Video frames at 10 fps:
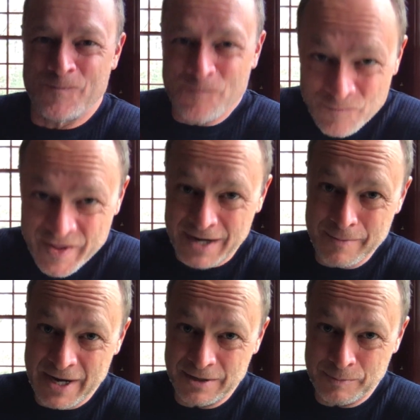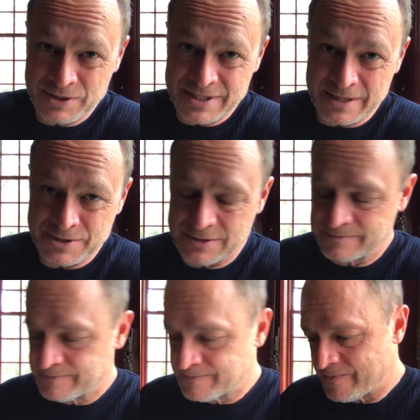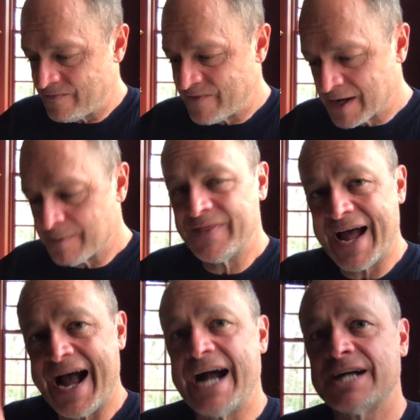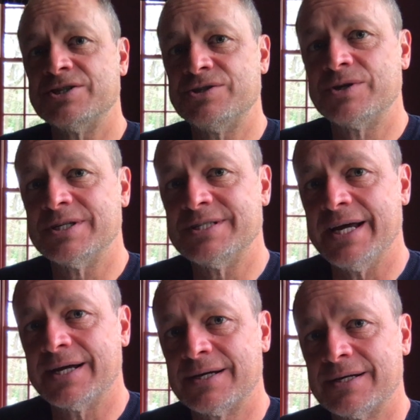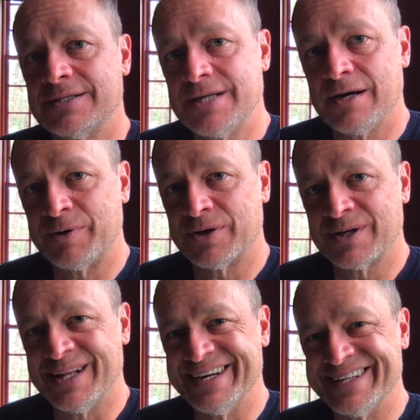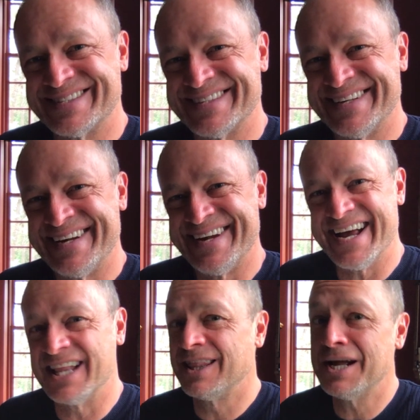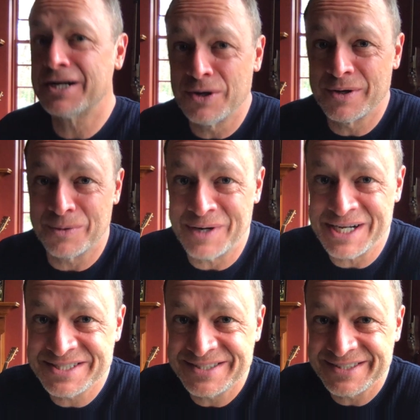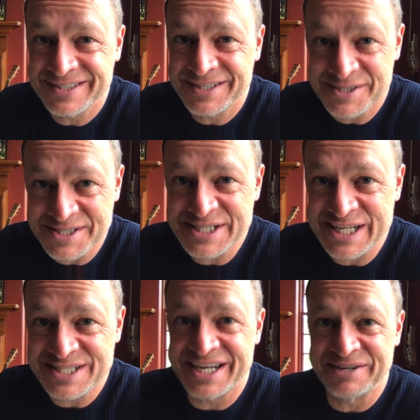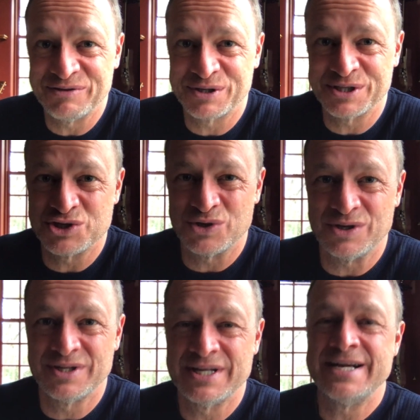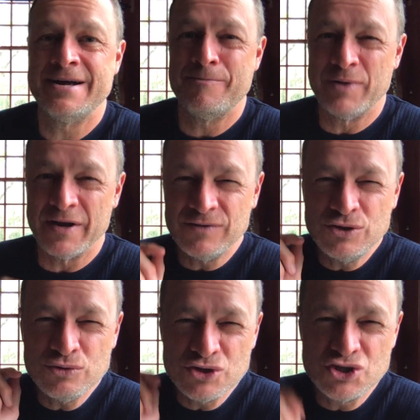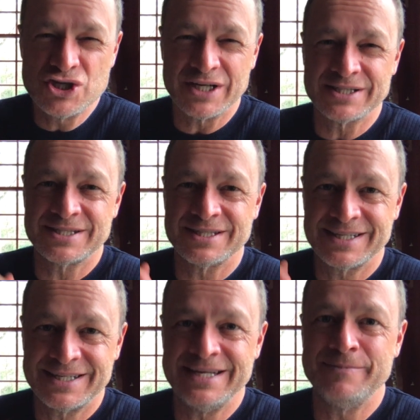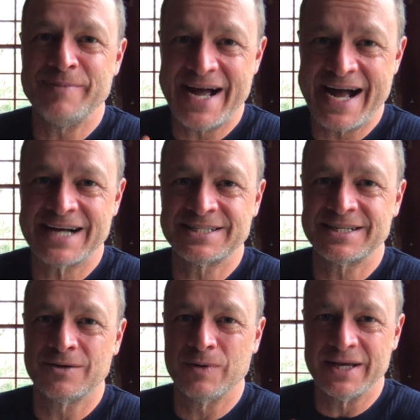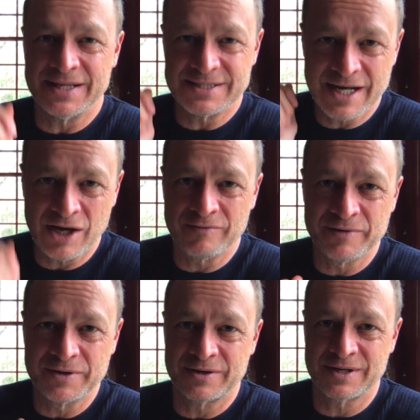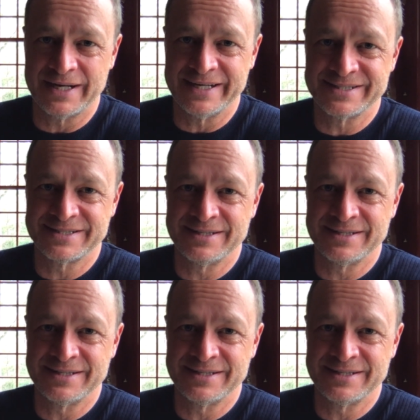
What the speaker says: Think about your perception. Think about the actions you can take to help your clients, and let go of the rest because it's outside of your control. But if you just keep acting in a way that's helpful to your clients,